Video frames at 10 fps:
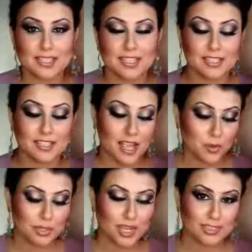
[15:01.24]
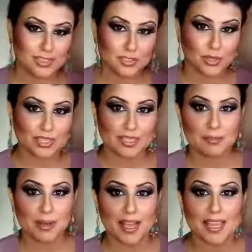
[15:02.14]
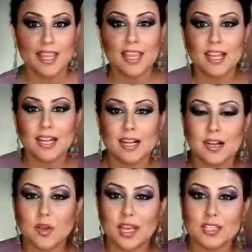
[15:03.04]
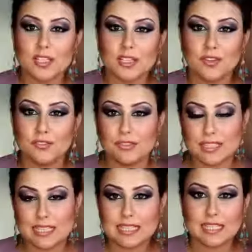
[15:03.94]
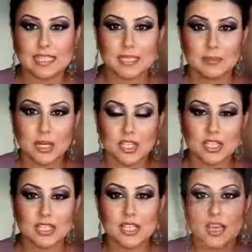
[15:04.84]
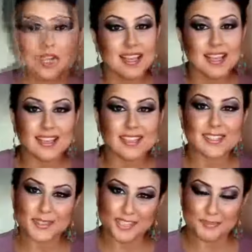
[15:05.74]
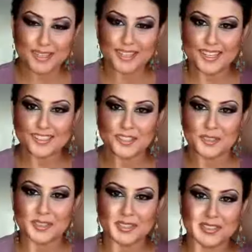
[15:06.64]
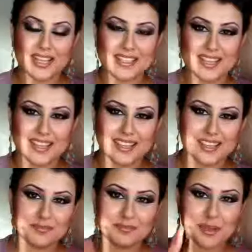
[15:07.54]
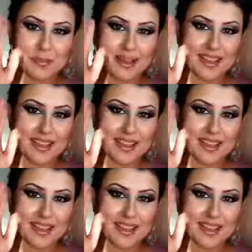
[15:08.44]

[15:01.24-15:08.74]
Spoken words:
and I hope you guys enjoyed my collection of sleek blushes. So till my next tutorial, you guys take care. Bye